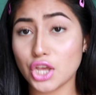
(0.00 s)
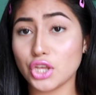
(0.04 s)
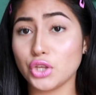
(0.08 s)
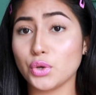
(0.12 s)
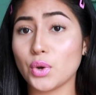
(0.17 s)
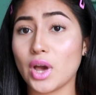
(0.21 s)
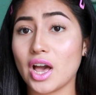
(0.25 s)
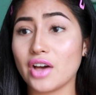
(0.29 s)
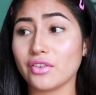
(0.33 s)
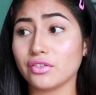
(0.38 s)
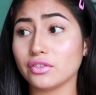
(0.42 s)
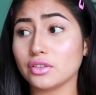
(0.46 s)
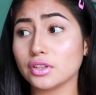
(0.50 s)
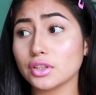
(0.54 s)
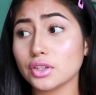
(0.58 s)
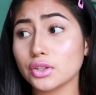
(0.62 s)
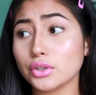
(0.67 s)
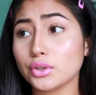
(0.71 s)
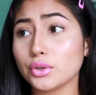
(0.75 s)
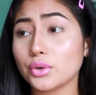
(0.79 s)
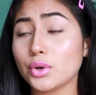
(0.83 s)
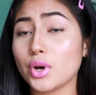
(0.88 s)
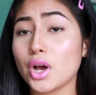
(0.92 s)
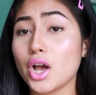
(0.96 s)
You have
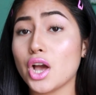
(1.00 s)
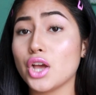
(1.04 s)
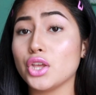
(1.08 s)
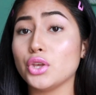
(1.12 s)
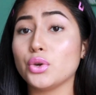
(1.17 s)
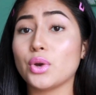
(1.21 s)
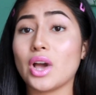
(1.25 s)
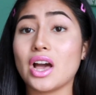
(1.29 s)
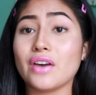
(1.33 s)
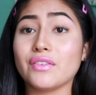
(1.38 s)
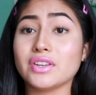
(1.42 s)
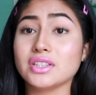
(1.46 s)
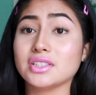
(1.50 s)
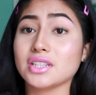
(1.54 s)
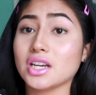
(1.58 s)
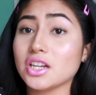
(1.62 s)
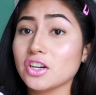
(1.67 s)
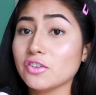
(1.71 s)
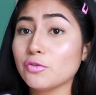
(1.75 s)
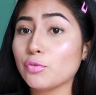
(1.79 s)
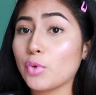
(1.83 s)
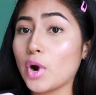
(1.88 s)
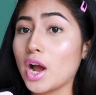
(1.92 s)
glue, you have a ton of